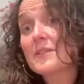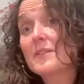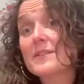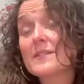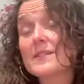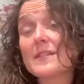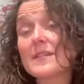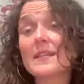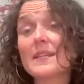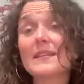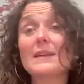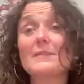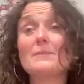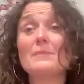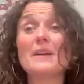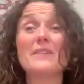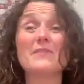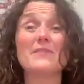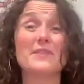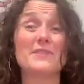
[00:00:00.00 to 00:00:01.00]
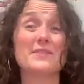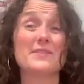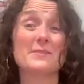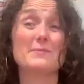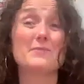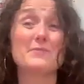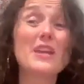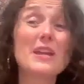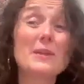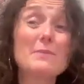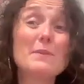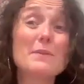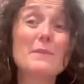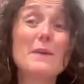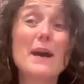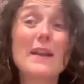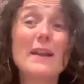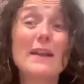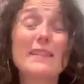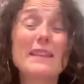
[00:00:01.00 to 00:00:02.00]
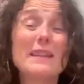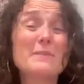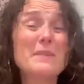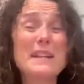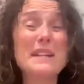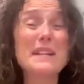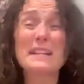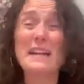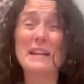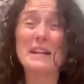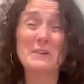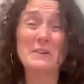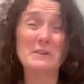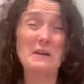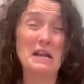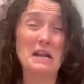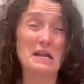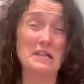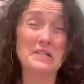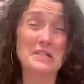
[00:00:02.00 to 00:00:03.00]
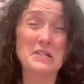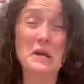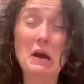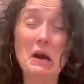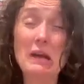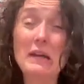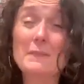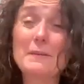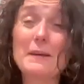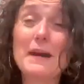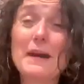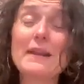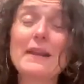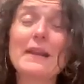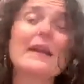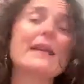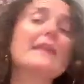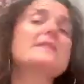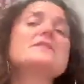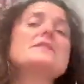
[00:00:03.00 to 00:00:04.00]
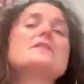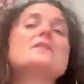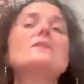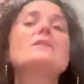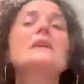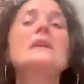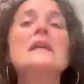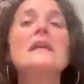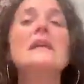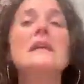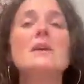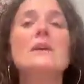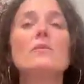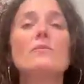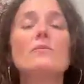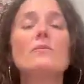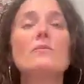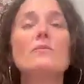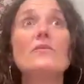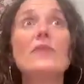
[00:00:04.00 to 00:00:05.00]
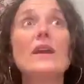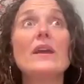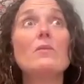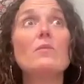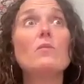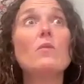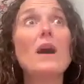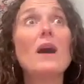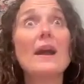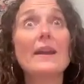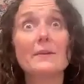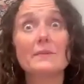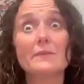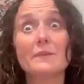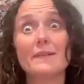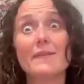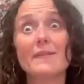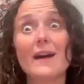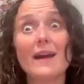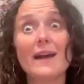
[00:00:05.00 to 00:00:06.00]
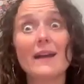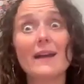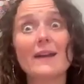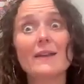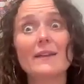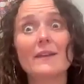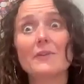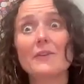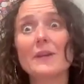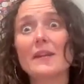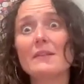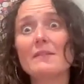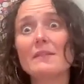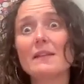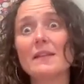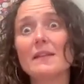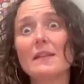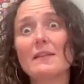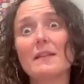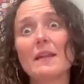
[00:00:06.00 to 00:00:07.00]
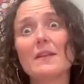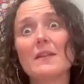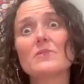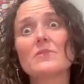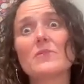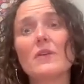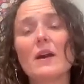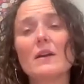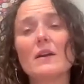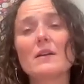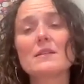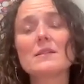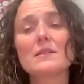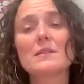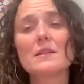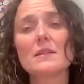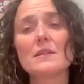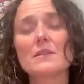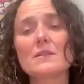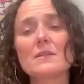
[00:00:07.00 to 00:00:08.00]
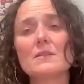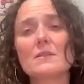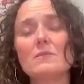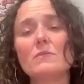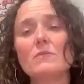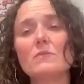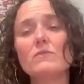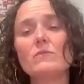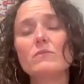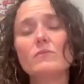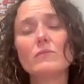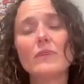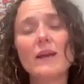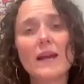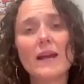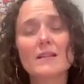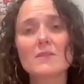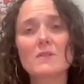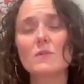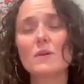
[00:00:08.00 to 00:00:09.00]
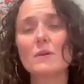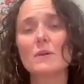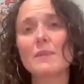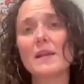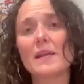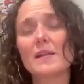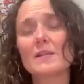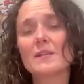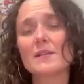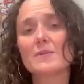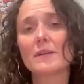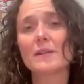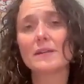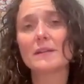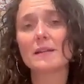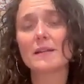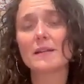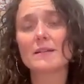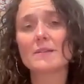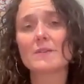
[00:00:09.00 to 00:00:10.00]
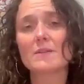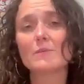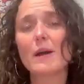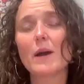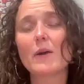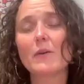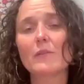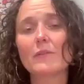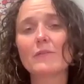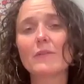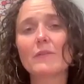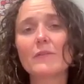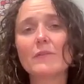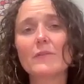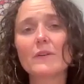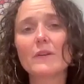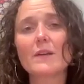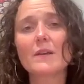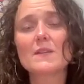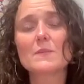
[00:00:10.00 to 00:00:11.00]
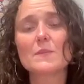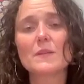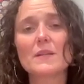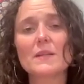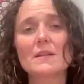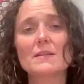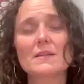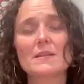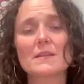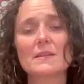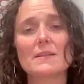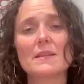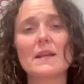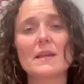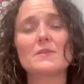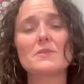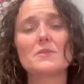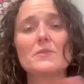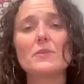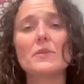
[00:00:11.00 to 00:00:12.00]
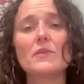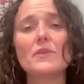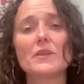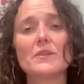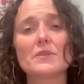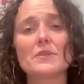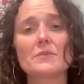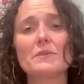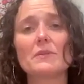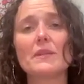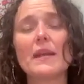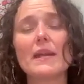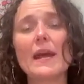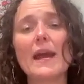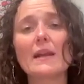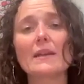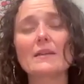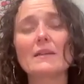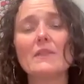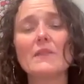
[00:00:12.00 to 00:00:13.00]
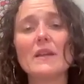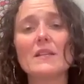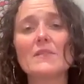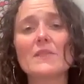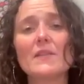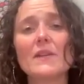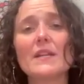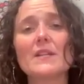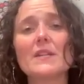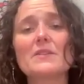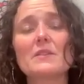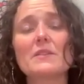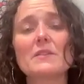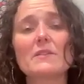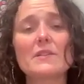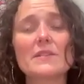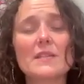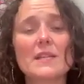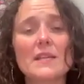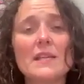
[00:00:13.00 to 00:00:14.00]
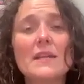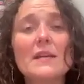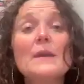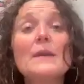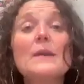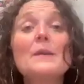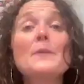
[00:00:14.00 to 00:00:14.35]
literacy. They might feel some shame about it. They might not know how to talk about it. And so they want to rely on a credit union that they trust. And so that's what makes Greenlight so powerful for us, because it's that tool that truly activates financial literacy